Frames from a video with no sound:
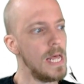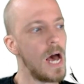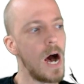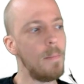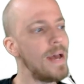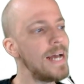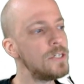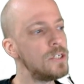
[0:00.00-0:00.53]

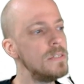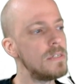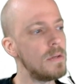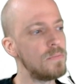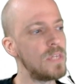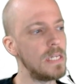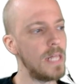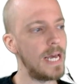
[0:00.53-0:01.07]
Imagine
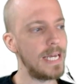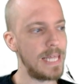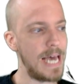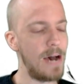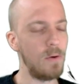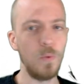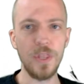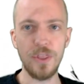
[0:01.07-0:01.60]
something like
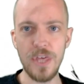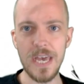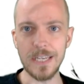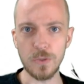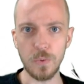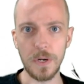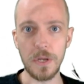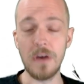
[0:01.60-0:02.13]
that with
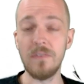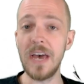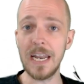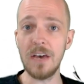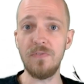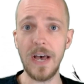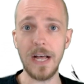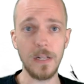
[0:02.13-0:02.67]
this, where you have
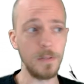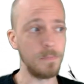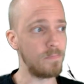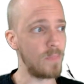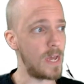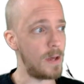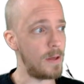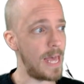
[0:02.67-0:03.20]

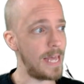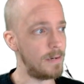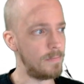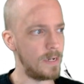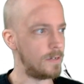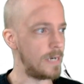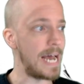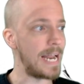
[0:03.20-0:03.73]

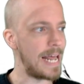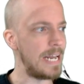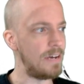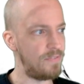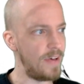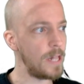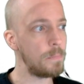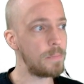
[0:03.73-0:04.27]
they're not
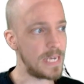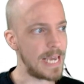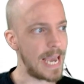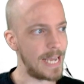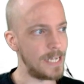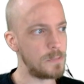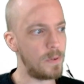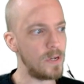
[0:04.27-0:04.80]
NFL
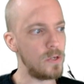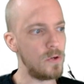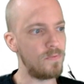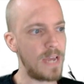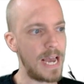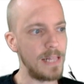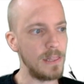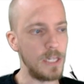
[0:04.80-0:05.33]
PAs, but you've
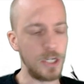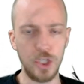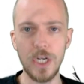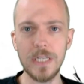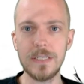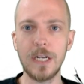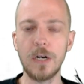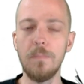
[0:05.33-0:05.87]
got
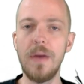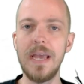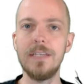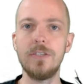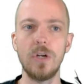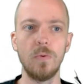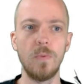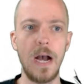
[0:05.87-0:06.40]
legits that are
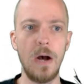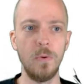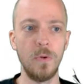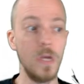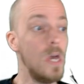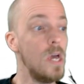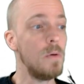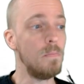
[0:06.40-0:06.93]
based around
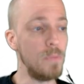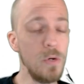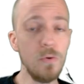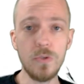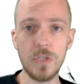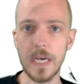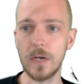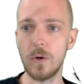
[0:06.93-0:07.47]

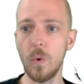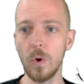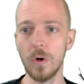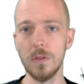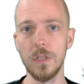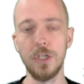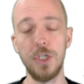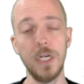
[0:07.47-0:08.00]
music, or
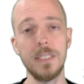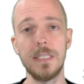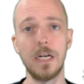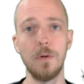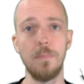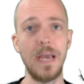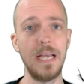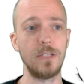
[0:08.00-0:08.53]
legits that
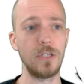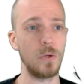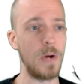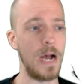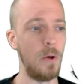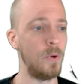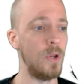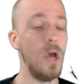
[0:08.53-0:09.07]
are based
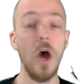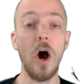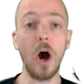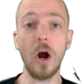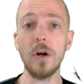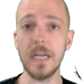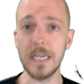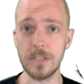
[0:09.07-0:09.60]
around
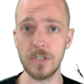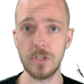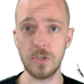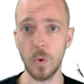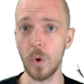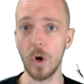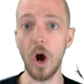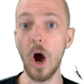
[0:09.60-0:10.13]
artists
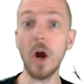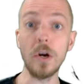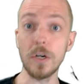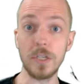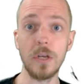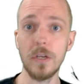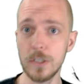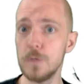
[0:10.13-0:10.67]
or
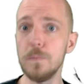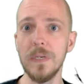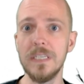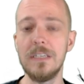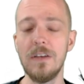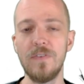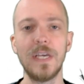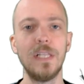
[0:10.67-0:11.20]
art
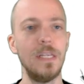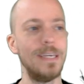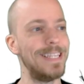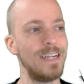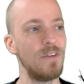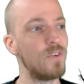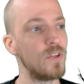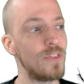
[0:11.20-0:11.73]
specifically,
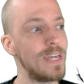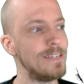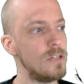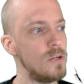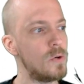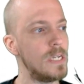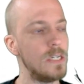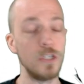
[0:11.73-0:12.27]
different things that
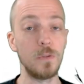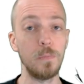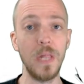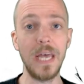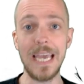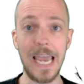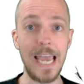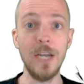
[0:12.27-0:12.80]
you can
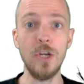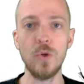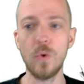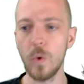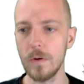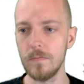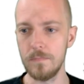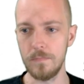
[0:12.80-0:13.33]
display in
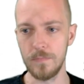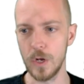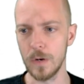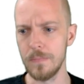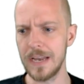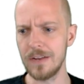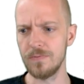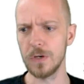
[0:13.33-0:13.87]
your
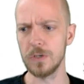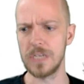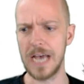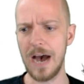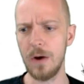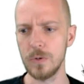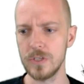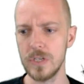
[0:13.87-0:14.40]
metaverse
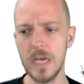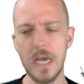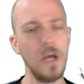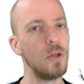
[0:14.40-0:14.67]
house.